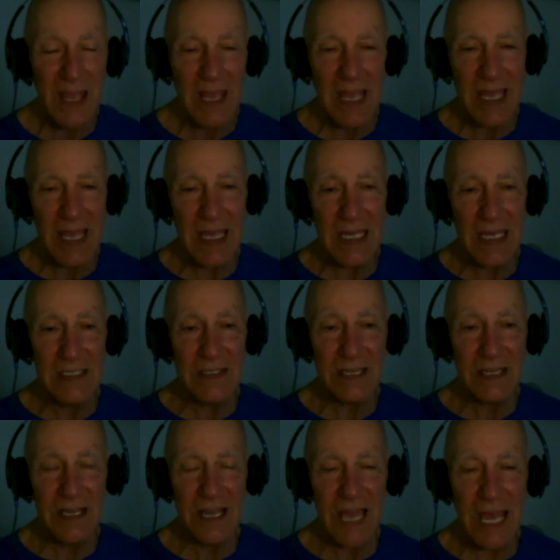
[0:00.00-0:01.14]
and
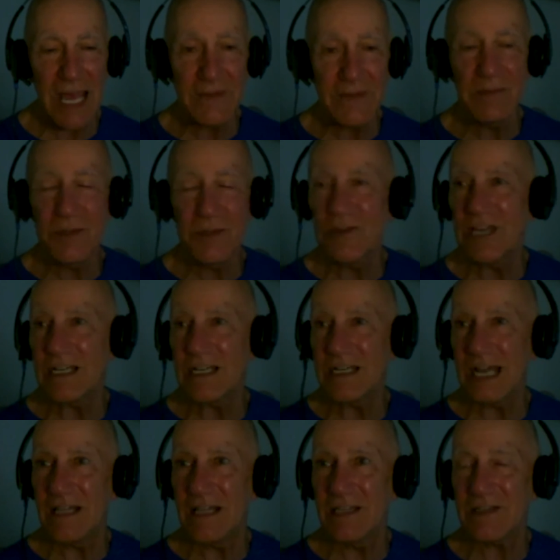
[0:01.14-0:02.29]
had them do that
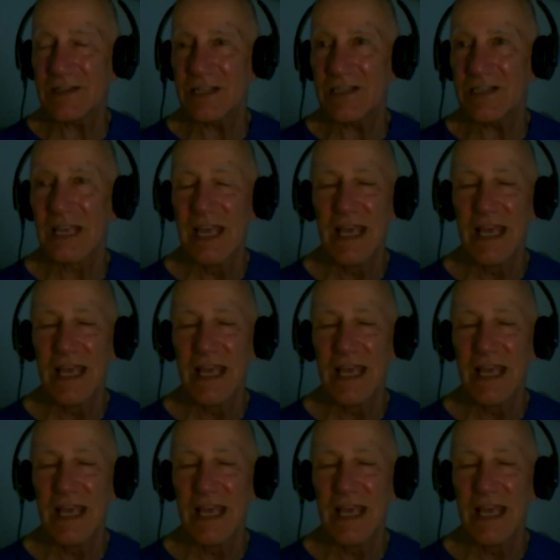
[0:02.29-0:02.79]
analysis.